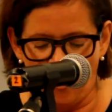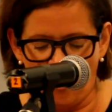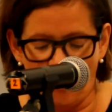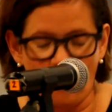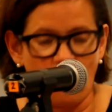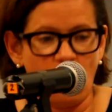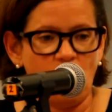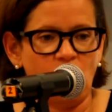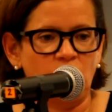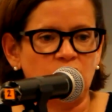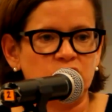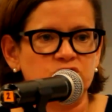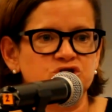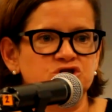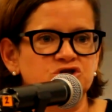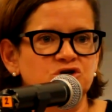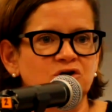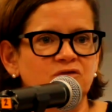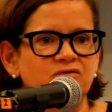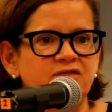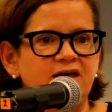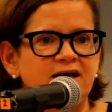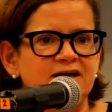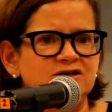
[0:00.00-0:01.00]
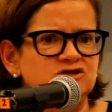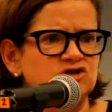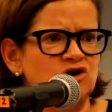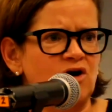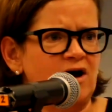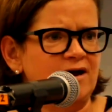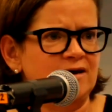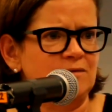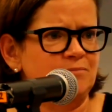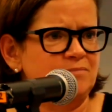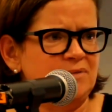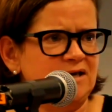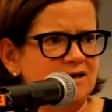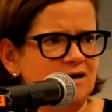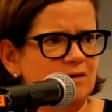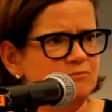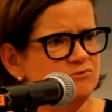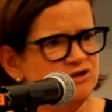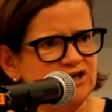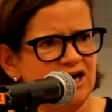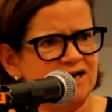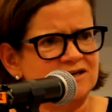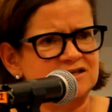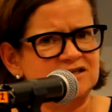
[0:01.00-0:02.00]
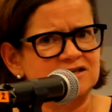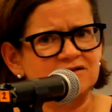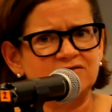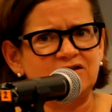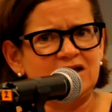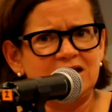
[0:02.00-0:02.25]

or should they try to be objective,